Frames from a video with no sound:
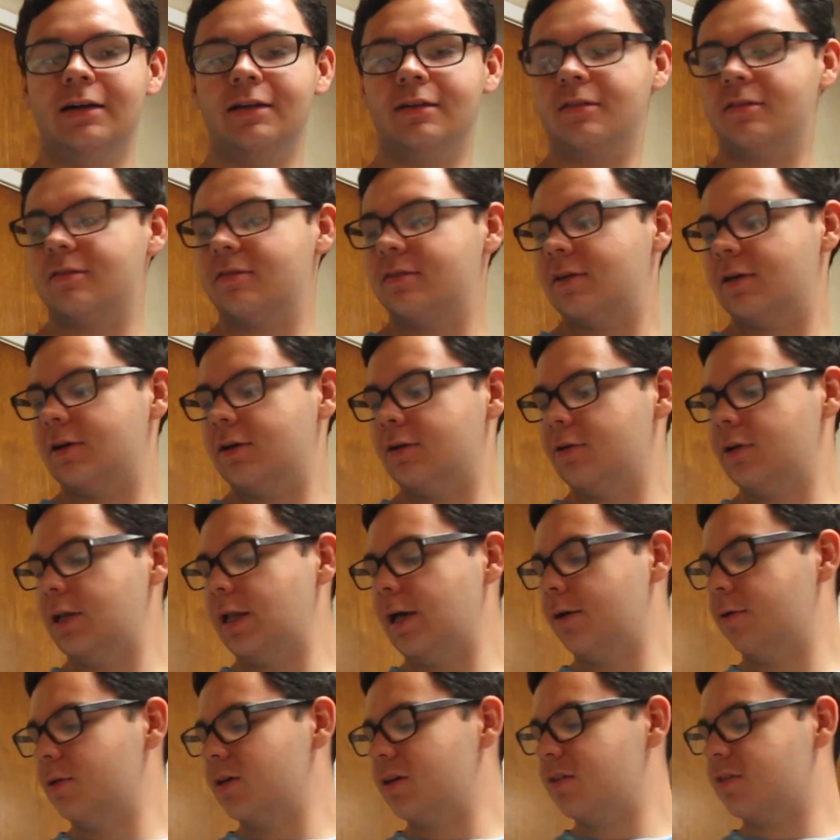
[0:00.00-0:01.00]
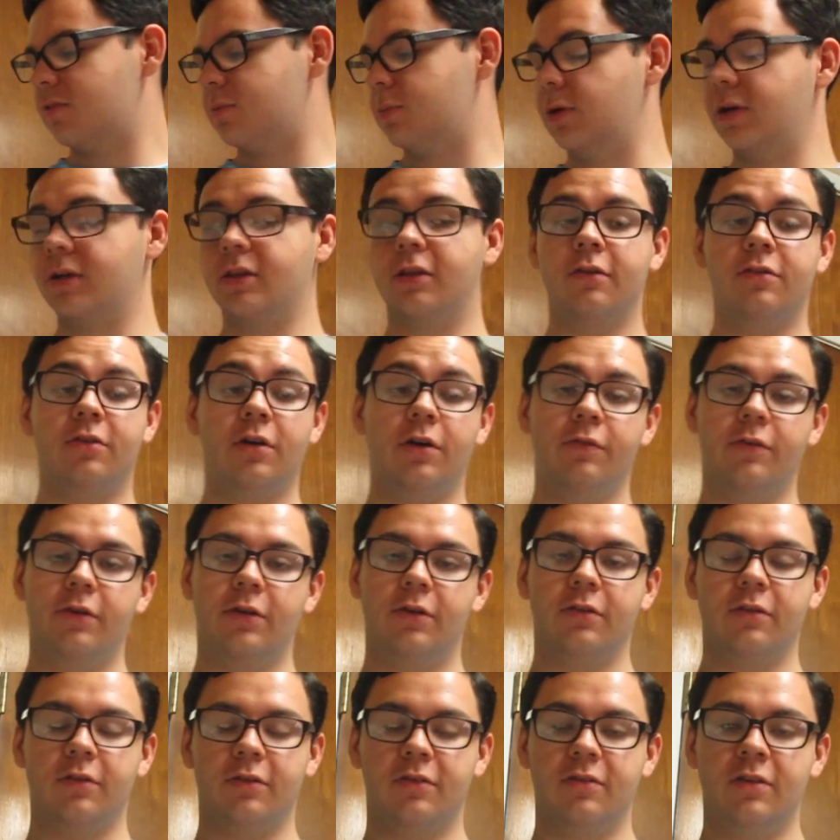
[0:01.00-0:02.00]
So now we just bring this over
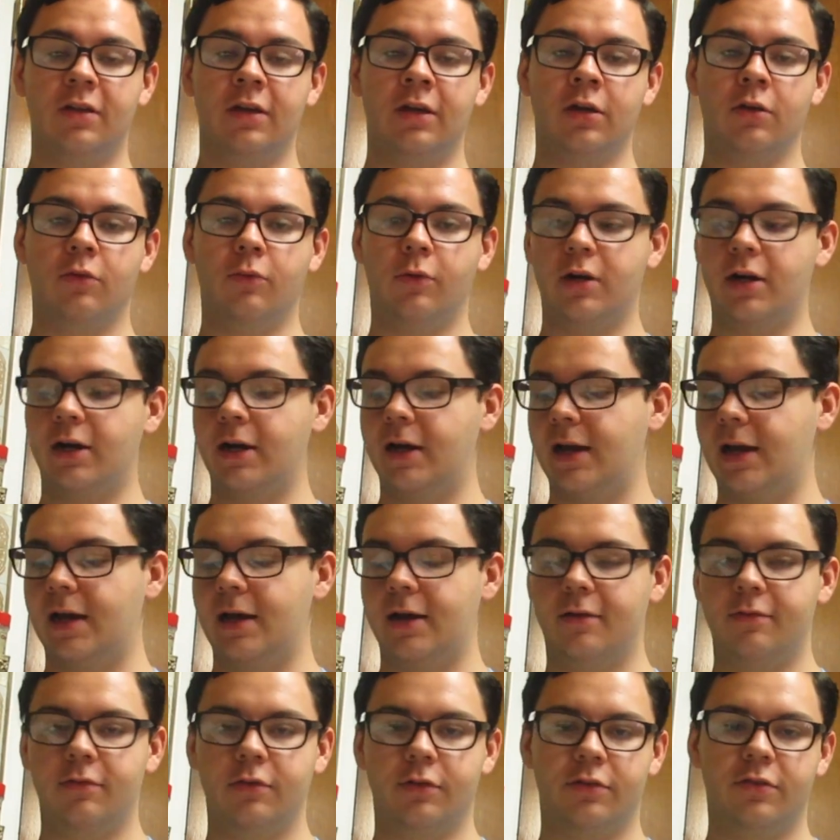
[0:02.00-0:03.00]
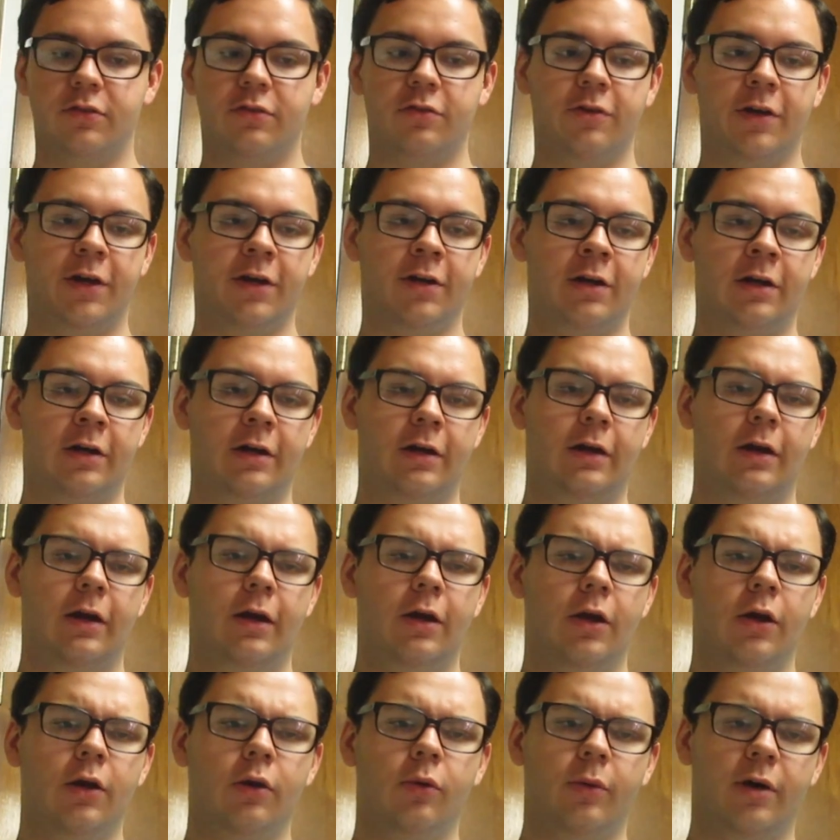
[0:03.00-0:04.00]
to the sink where I have a strainer,
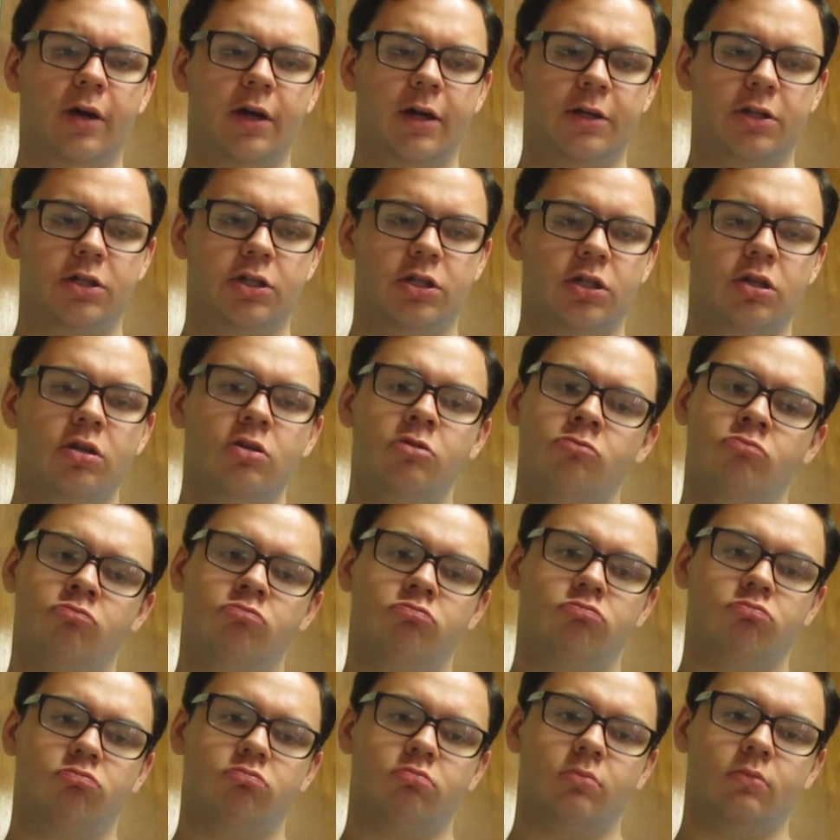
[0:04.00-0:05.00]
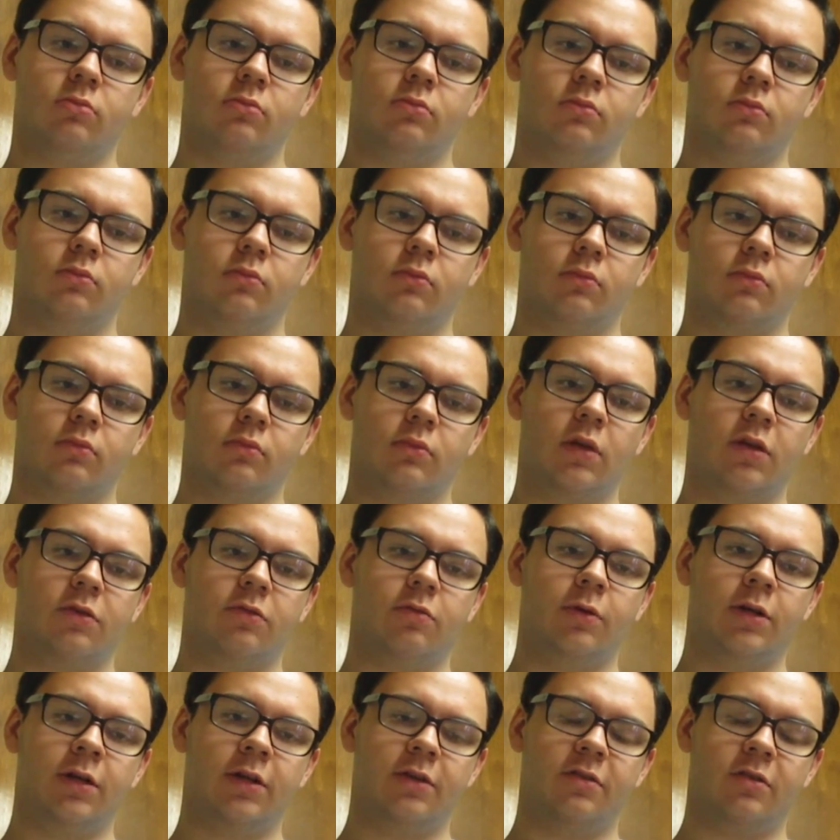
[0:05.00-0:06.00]
which this
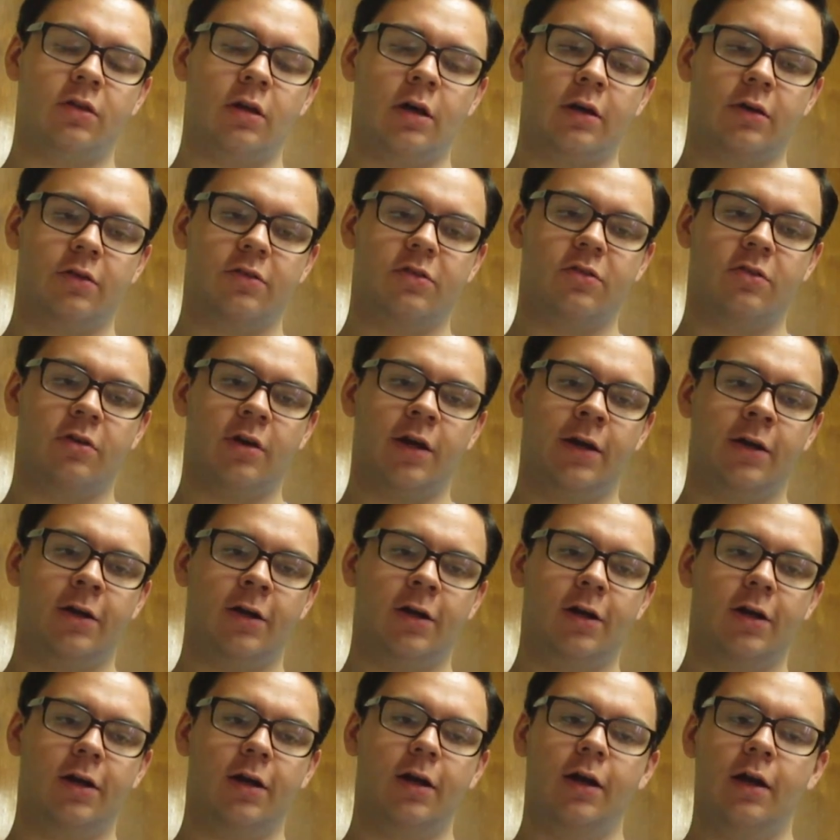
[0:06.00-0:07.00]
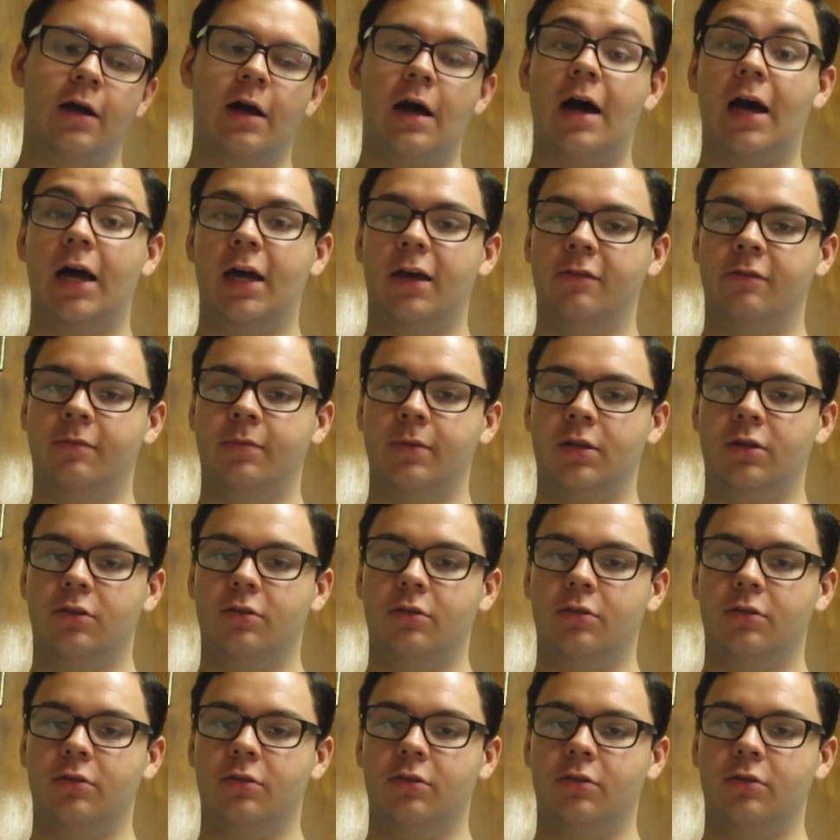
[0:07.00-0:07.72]
one is not a strainer, I've been